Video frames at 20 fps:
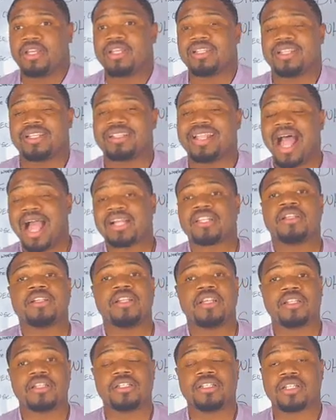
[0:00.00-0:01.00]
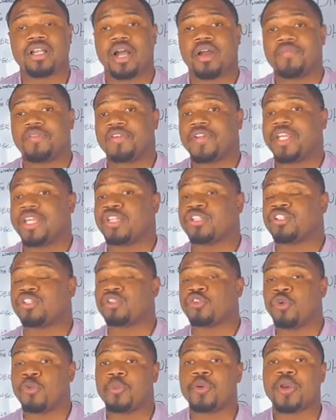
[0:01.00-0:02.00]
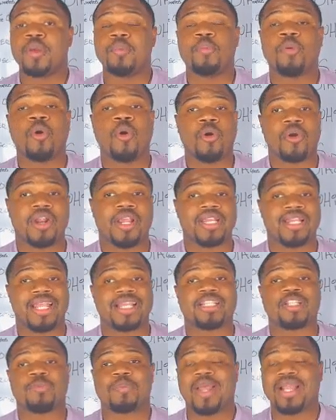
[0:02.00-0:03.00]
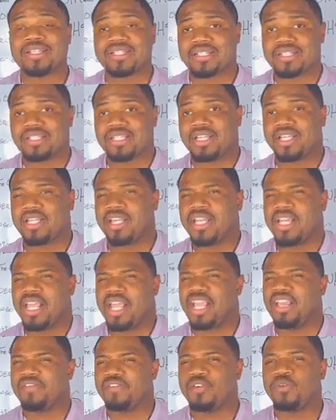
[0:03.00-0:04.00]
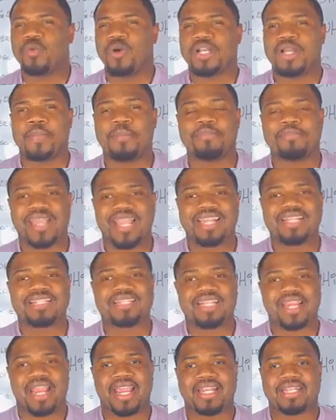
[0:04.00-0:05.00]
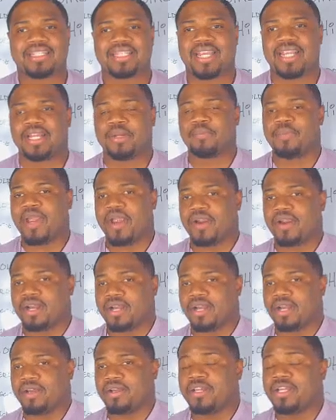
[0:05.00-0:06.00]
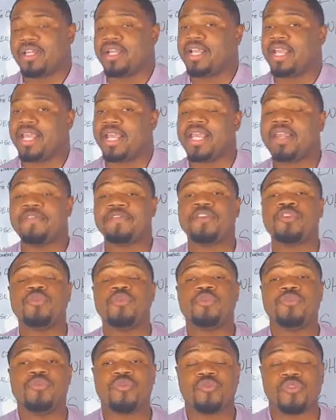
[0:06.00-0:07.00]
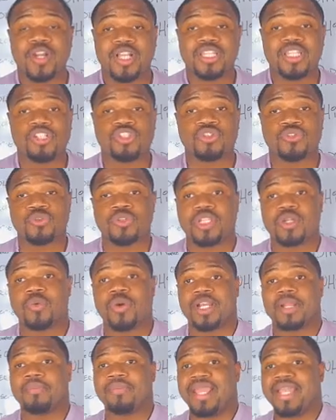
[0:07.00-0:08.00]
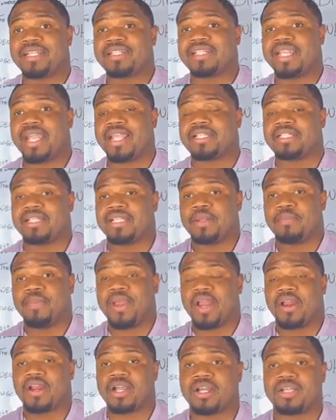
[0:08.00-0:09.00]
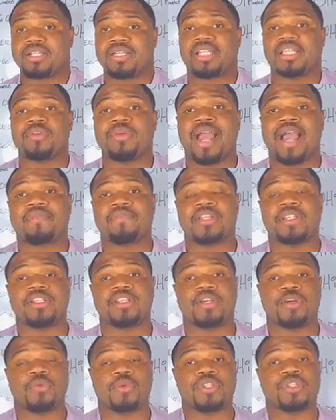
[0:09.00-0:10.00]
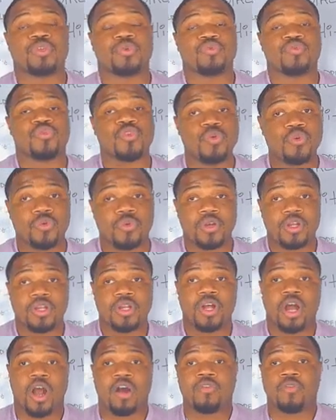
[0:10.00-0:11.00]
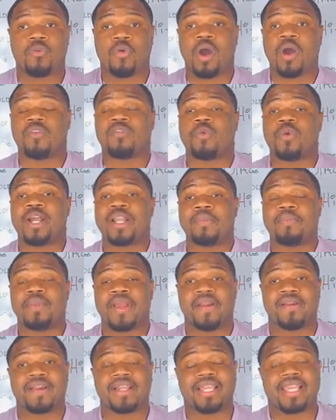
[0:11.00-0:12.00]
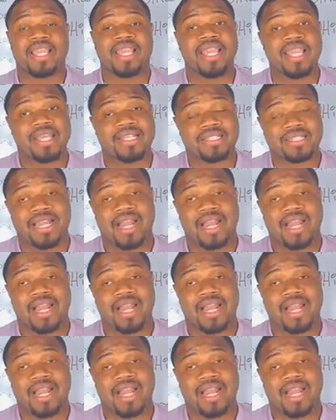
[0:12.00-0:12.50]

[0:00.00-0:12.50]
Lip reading: The doctrine of discovery is super important, especially if you want to make change in America. If you really truly want to make change in America, then you have to deal with the root of what America is.